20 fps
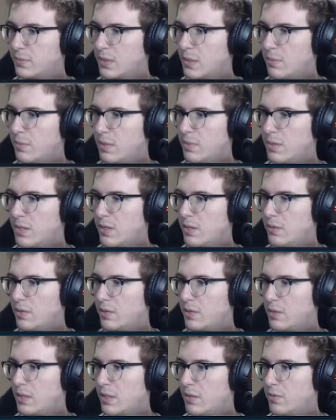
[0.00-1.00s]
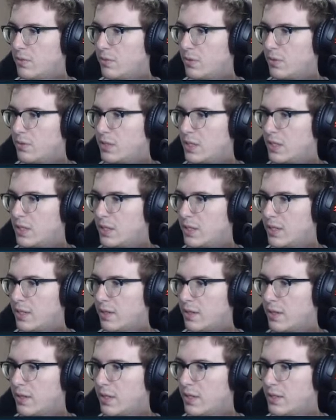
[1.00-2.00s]
Maybe I'll rotate it like
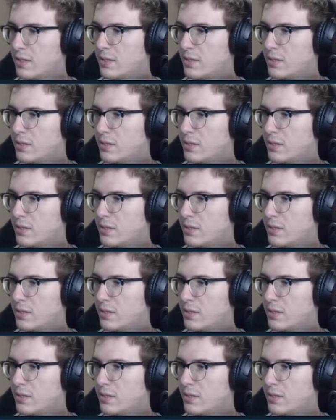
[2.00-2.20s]
this